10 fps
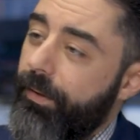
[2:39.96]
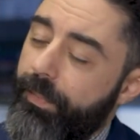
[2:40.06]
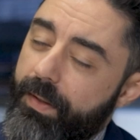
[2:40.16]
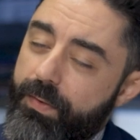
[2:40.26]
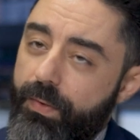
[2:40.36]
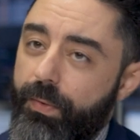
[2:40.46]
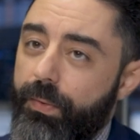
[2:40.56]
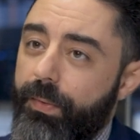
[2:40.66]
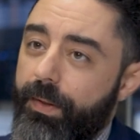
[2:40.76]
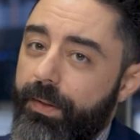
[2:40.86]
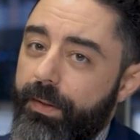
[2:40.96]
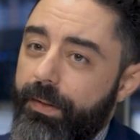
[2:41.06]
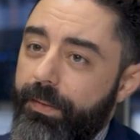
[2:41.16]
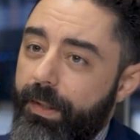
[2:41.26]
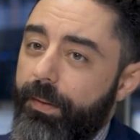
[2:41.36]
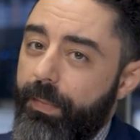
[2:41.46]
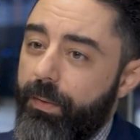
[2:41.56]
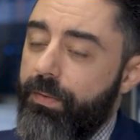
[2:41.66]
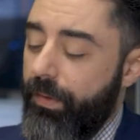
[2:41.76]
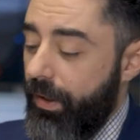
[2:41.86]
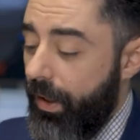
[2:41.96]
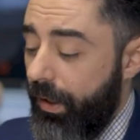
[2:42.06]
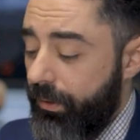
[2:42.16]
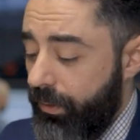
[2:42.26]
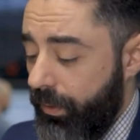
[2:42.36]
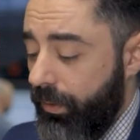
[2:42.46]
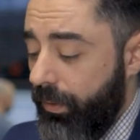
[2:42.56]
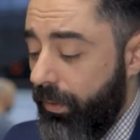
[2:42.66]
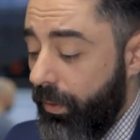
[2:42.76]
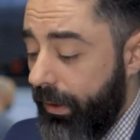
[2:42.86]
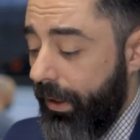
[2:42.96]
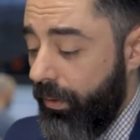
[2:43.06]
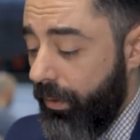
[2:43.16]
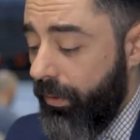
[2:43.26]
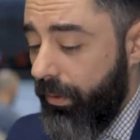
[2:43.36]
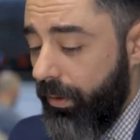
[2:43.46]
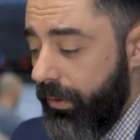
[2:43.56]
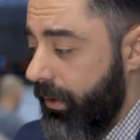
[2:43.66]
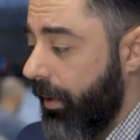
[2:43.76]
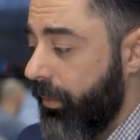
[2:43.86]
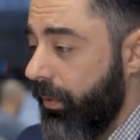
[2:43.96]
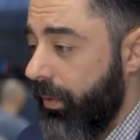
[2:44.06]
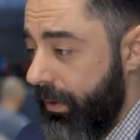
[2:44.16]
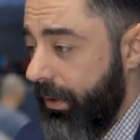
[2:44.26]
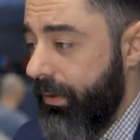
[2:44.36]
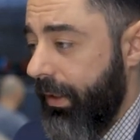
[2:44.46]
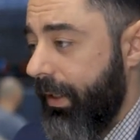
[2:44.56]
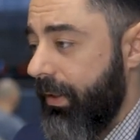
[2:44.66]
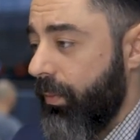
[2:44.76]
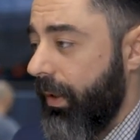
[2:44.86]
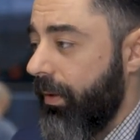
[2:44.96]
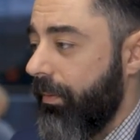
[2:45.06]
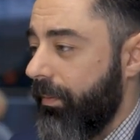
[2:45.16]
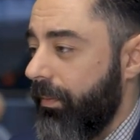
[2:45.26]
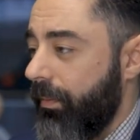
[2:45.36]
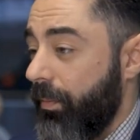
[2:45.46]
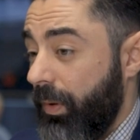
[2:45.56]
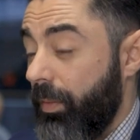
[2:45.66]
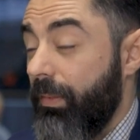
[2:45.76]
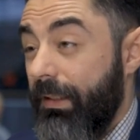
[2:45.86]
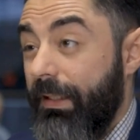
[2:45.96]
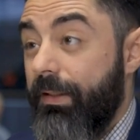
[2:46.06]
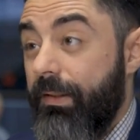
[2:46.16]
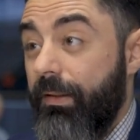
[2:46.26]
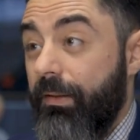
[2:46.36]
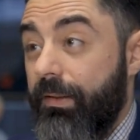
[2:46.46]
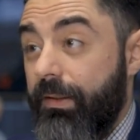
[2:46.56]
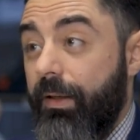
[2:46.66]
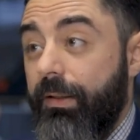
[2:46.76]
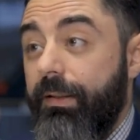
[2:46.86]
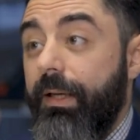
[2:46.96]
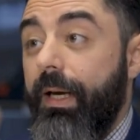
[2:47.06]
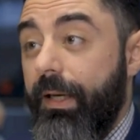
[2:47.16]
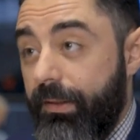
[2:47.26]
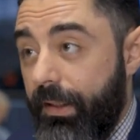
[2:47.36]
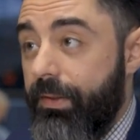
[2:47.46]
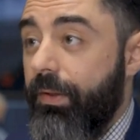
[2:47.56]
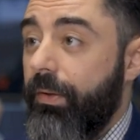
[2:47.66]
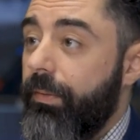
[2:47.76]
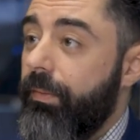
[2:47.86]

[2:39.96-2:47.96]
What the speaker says: And so, it was very hard to look at local logs up to 6 days when probably the incident started 8 days ago.